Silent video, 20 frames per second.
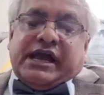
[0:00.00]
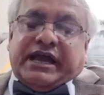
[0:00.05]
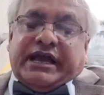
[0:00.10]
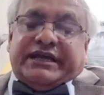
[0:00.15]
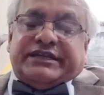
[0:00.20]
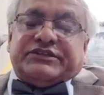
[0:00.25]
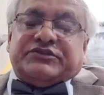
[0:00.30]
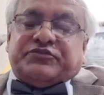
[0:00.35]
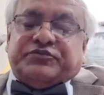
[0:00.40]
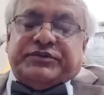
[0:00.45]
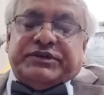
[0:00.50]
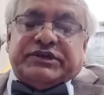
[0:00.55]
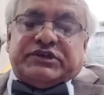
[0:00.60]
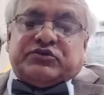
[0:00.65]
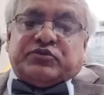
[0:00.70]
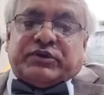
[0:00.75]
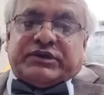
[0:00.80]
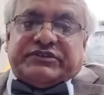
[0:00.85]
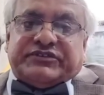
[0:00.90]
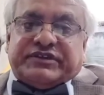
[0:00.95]
and
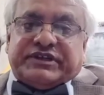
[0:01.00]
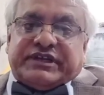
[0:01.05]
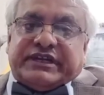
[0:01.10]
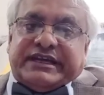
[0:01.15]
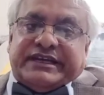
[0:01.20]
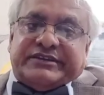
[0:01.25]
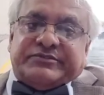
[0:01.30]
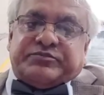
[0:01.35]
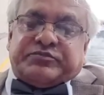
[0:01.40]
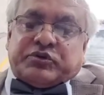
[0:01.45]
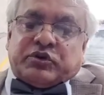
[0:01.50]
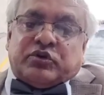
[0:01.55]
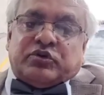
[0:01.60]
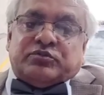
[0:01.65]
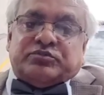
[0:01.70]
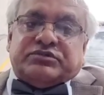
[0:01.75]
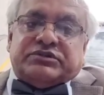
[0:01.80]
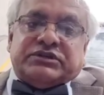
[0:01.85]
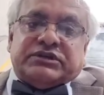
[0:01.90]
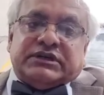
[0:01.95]
which once again
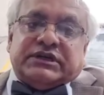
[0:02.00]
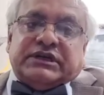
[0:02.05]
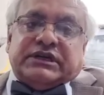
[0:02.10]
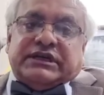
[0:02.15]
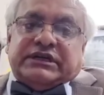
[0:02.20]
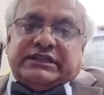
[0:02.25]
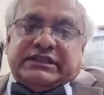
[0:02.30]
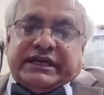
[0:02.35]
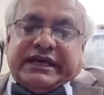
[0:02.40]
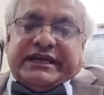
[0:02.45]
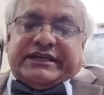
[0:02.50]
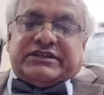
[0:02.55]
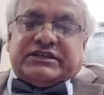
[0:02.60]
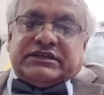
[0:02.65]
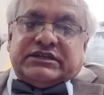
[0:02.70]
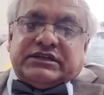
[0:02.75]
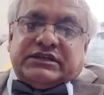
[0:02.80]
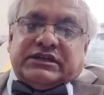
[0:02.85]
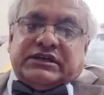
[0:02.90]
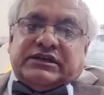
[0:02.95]
proved
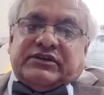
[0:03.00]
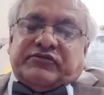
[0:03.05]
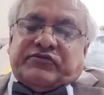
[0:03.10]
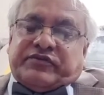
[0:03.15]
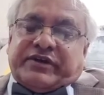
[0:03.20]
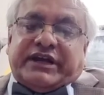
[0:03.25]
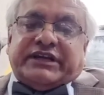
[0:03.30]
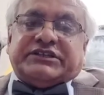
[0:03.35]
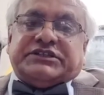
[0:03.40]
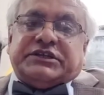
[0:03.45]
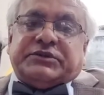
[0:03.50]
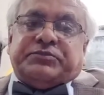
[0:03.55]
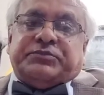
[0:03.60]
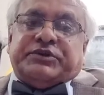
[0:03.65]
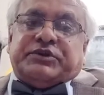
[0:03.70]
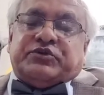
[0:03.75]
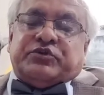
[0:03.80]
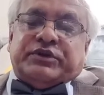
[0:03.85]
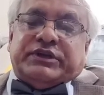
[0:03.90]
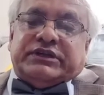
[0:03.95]
that
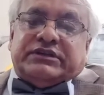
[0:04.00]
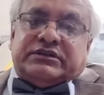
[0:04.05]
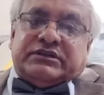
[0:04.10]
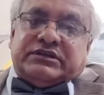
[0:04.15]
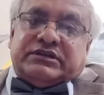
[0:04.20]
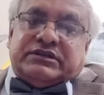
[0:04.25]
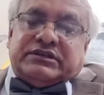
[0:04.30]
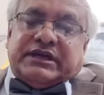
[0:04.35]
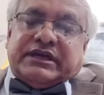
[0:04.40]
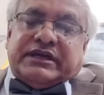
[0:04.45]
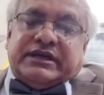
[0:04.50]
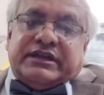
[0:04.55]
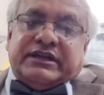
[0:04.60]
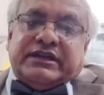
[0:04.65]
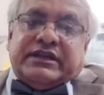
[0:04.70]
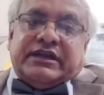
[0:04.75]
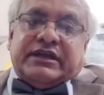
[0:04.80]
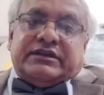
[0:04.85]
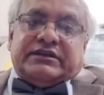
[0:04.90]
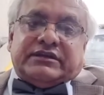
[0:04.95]
friendship between the
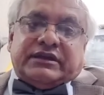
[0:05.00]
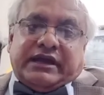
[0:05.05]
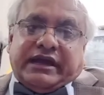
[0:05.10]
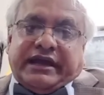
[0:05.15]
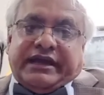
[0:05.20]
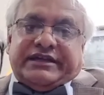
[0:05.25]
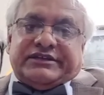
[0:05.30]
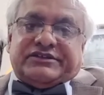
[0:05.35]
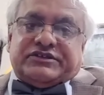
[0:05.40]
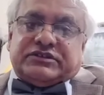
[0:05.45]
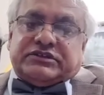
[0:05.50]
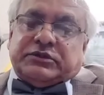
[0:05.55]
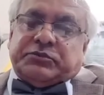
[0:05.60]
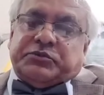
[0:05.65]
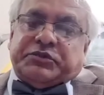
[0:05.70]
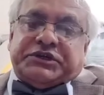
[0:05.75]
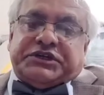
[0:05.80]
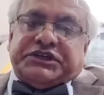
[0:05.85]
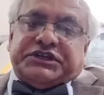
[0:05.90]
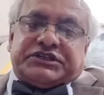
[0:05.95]
Indian and
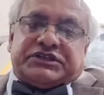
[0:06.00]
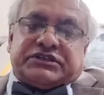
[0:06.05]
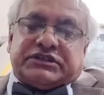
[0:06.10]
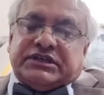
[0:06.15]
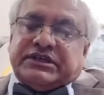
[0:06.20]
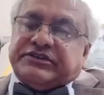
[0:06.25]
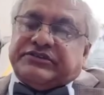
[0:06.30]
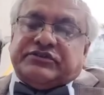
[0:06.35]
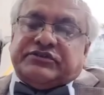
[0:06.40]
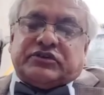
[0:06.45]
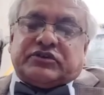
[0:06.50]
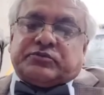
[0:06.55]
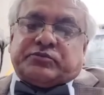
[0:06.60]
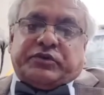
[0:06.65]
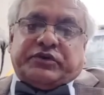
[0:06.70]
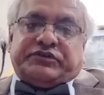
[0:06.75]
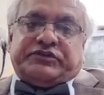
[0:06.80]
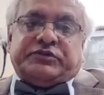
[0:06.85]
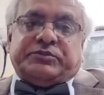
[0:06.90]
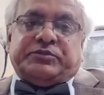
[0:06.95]
the British is
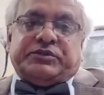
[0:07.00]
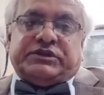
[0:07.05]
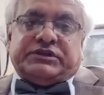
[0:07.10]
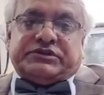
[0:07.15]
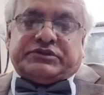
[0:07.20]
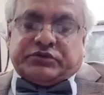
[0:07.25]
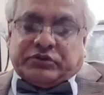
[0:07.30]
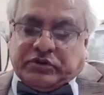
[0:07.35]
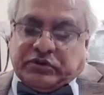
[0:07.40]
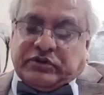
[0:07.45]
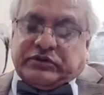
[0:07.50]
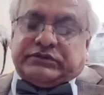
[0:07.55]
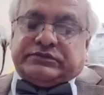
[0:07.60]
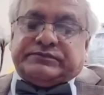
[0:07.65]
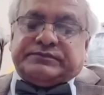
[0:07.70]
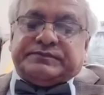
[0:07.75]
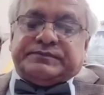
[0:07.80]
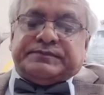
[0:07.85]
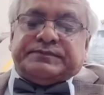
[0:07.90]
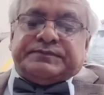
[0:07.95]
not possible at all.